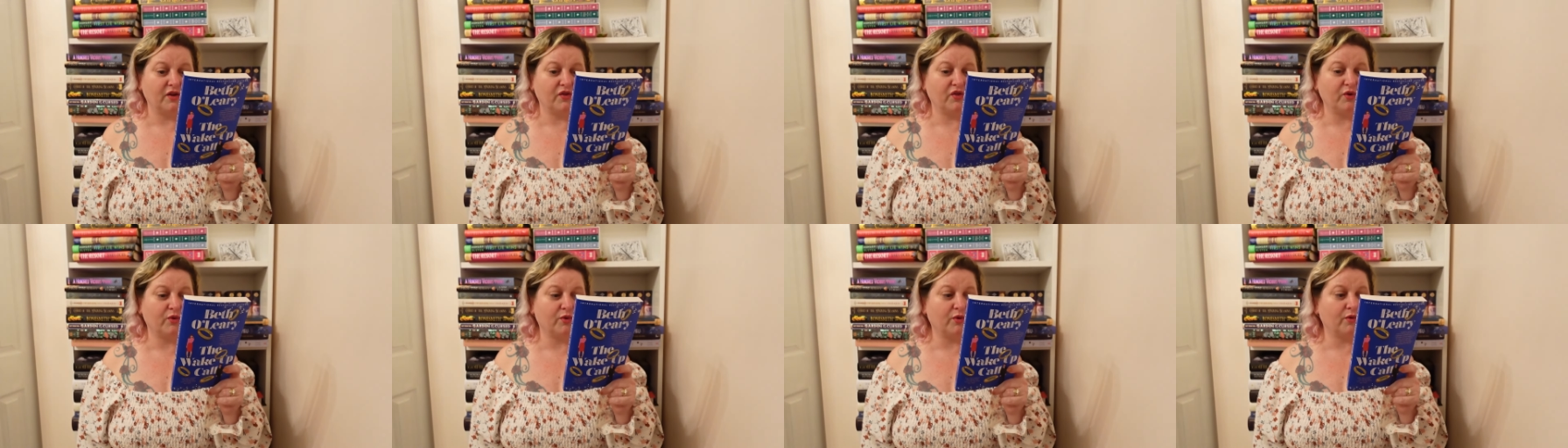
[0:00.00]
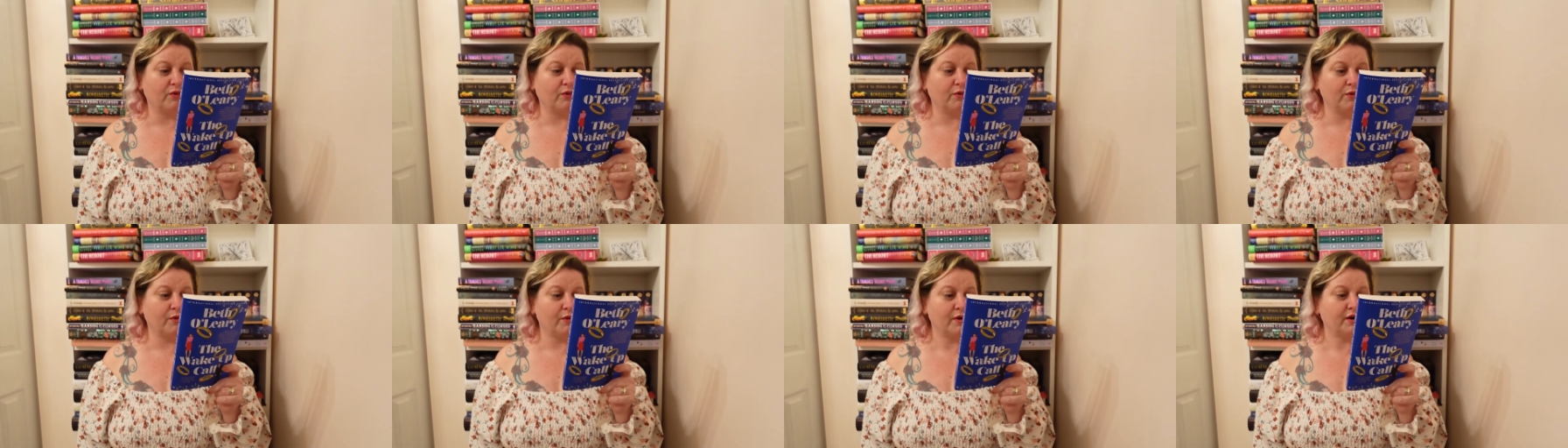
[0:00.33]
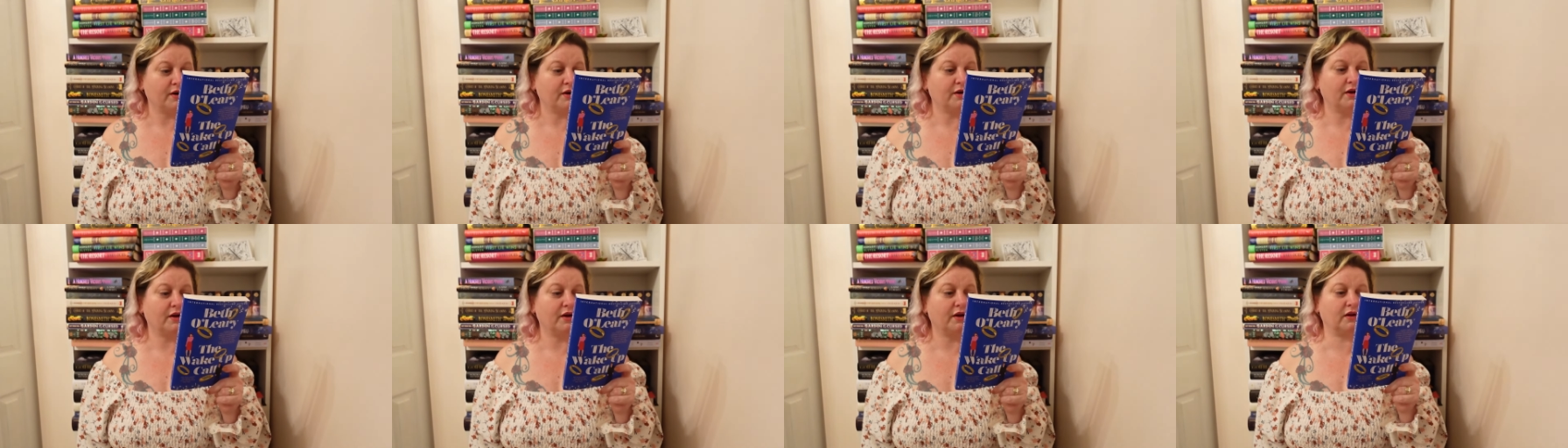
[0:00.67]
the
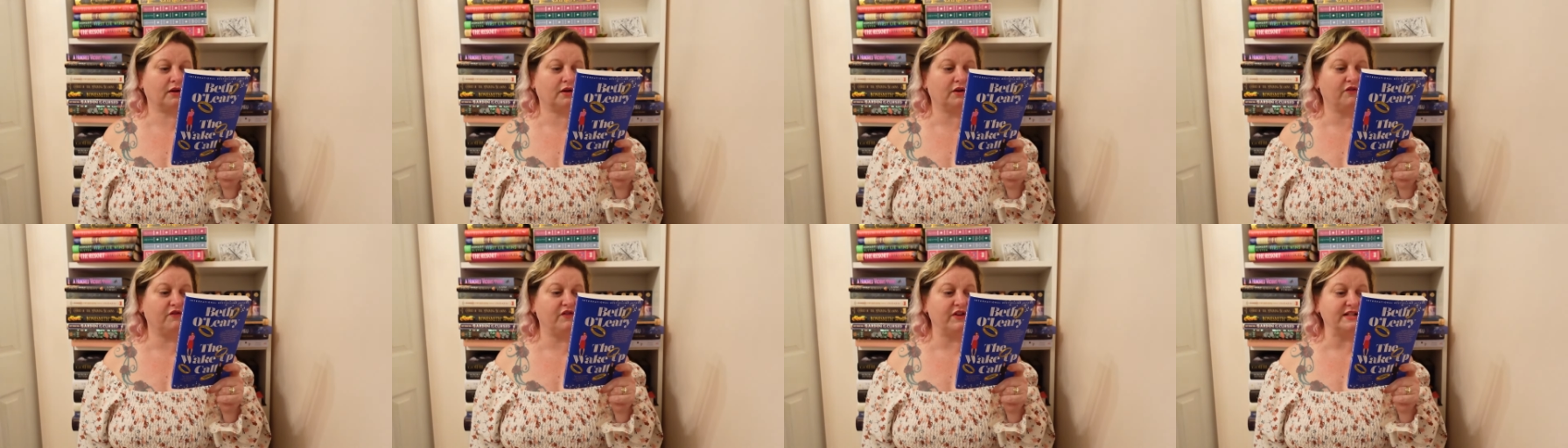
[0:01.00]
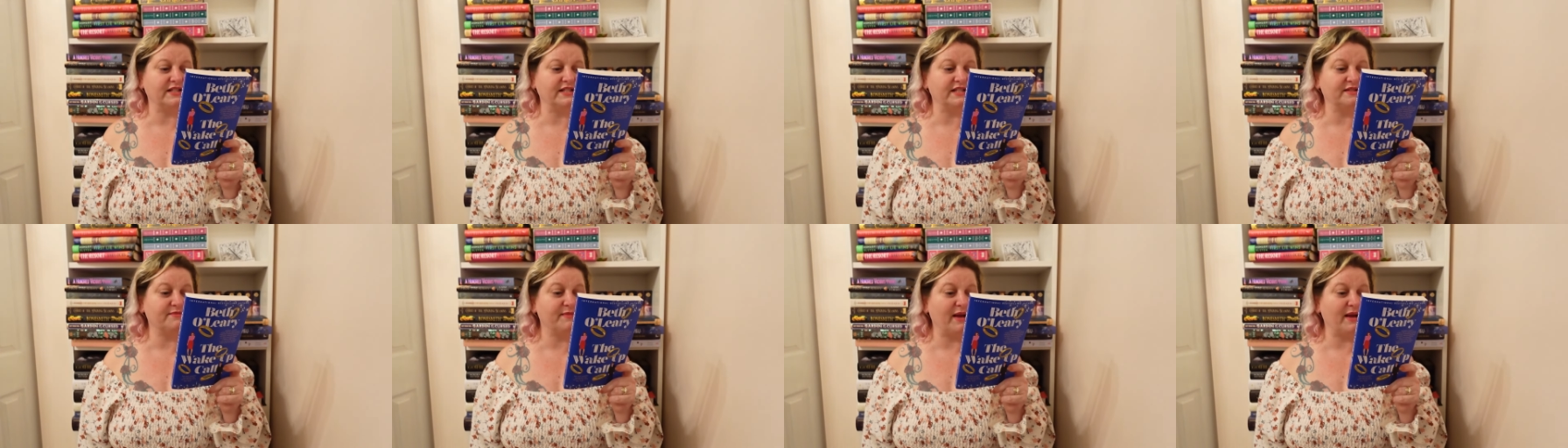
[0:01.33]
reward convinces